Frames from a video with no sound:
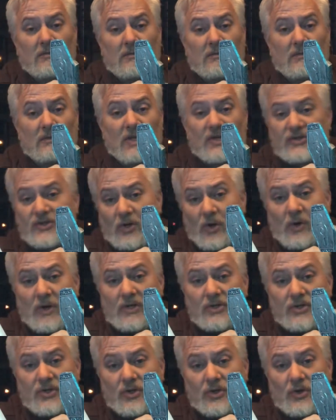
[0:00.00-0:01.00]
let's go
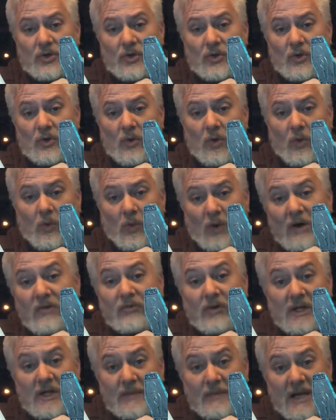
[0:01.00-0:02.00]
into what
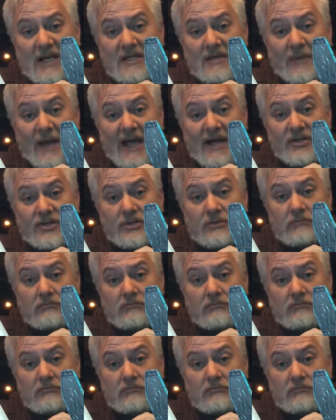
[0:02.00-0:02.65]
really makes a match.